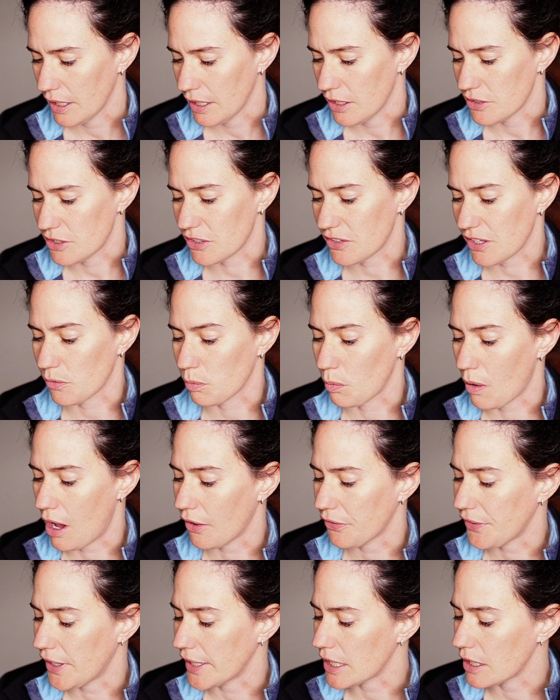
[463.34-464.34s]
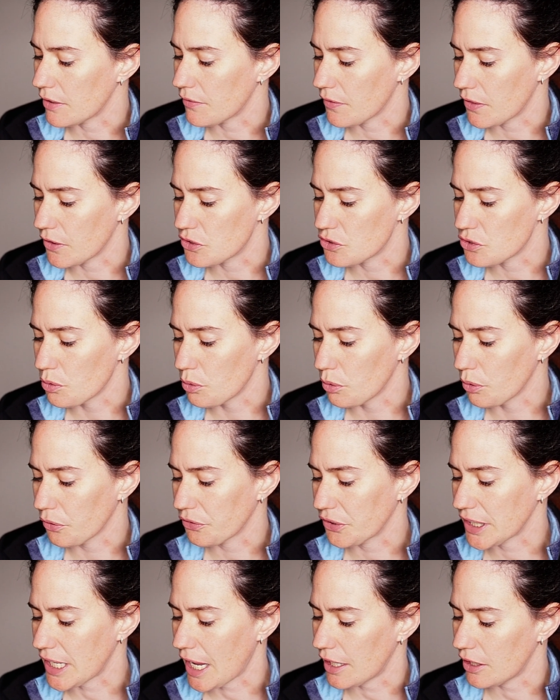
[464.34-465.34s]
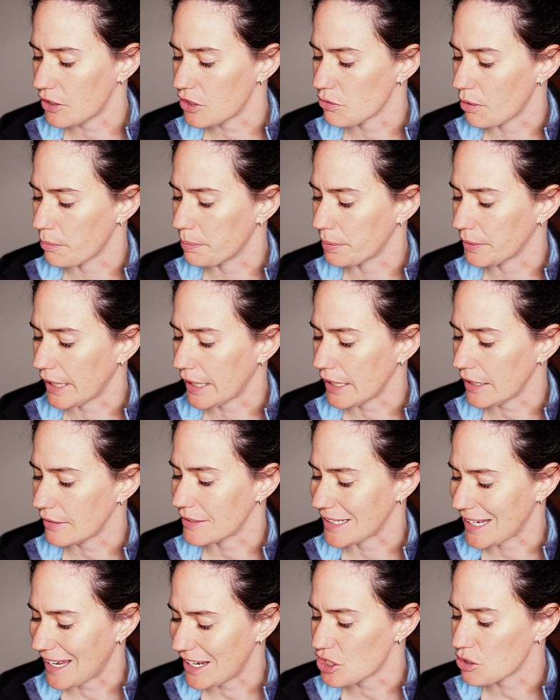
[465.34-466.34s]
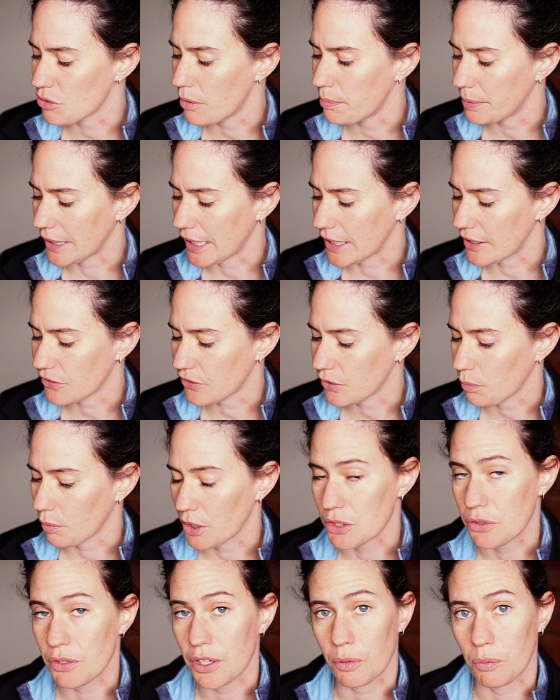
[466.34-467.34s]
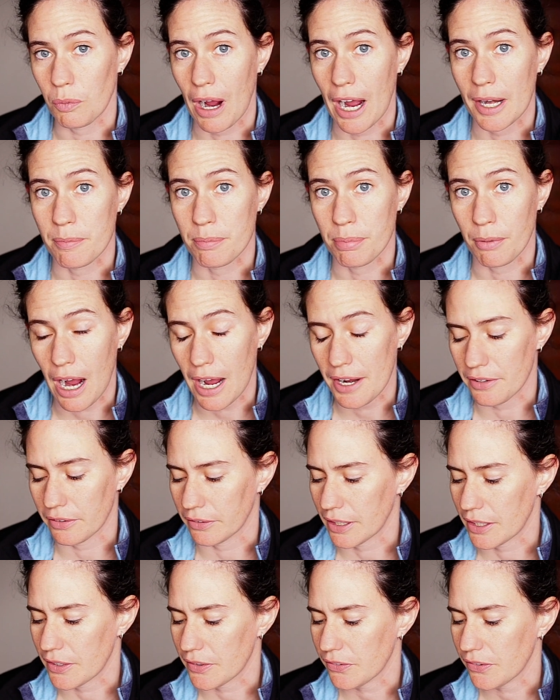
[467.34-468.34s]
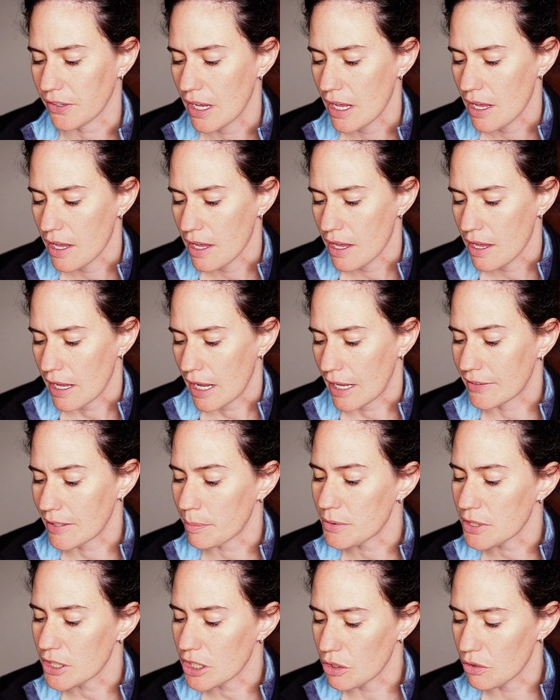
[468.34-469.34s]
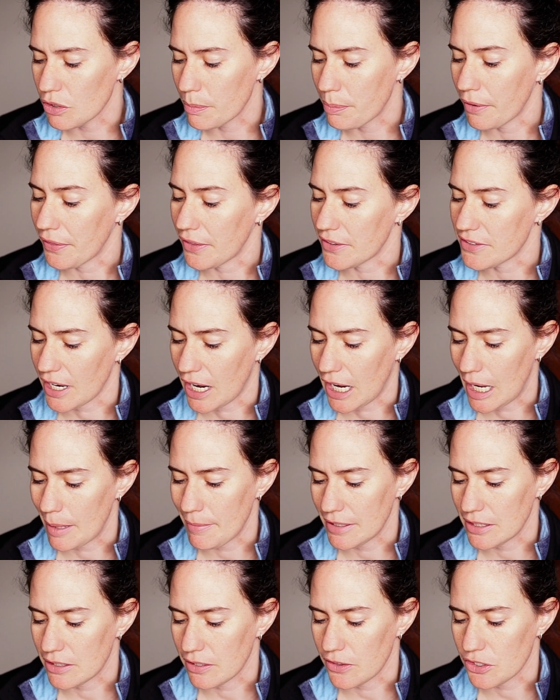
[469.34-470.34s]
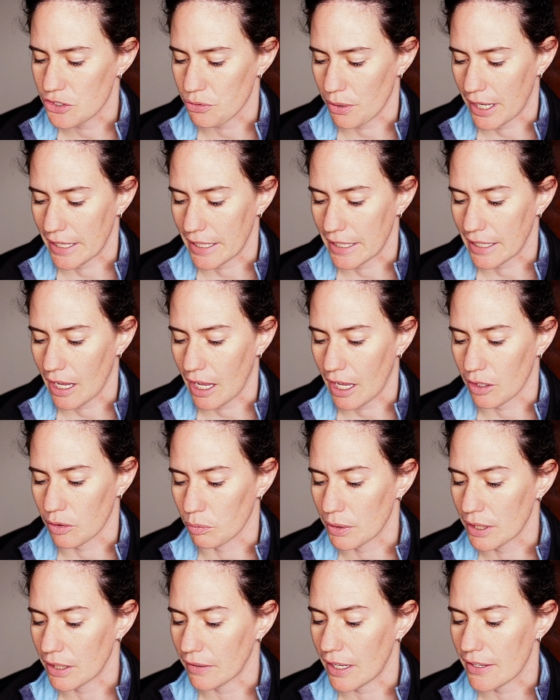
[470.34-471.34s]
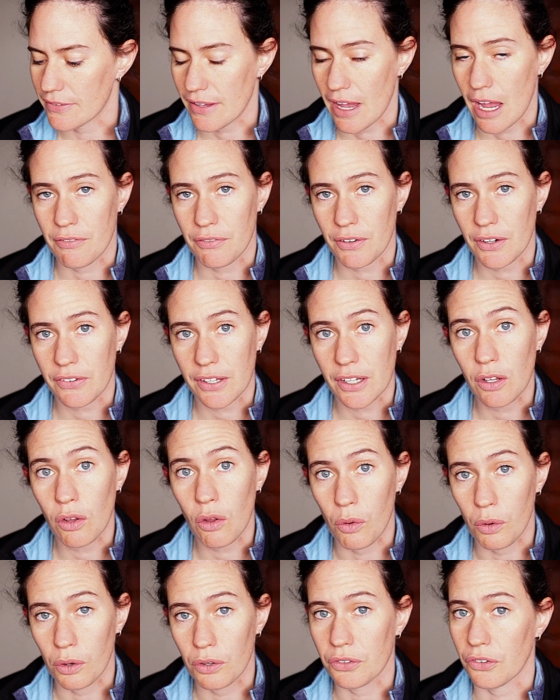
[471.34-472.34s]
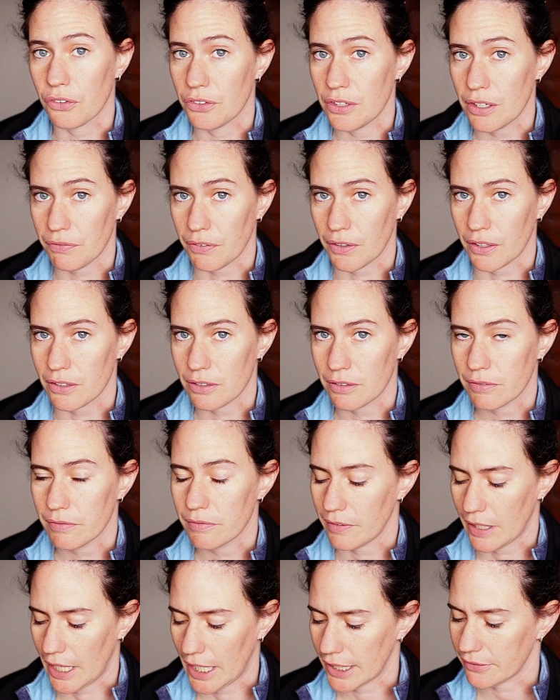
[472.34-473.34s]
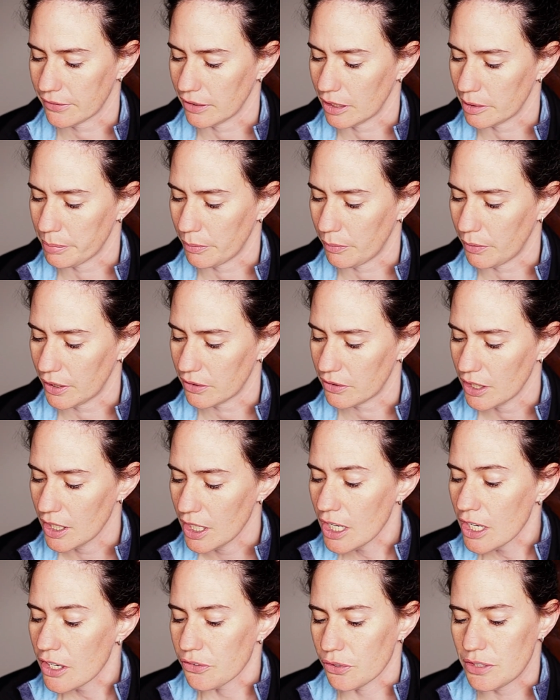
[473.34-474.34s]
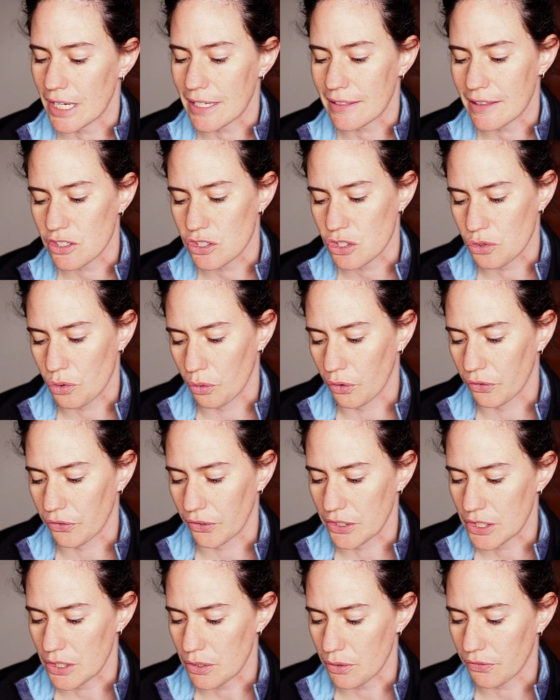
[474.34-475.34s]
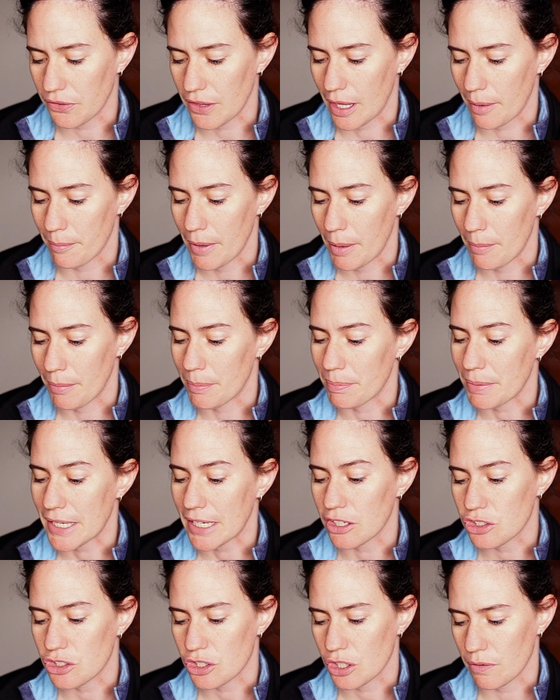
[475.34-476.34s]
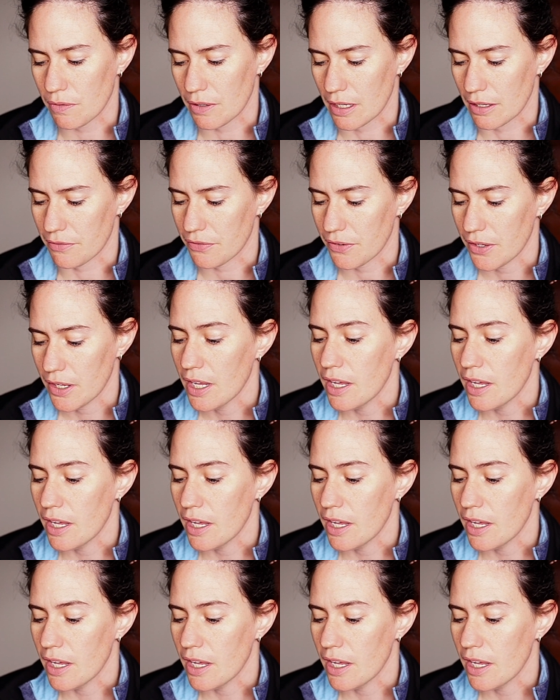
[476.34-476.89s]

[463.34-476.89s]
She says, "Whilst I give you the tools to get to a place where you can ride bridleless, it's up to you to put the time into the training and realize every single horse is different." Excellent point. So take these tools and use them, but be intuitive.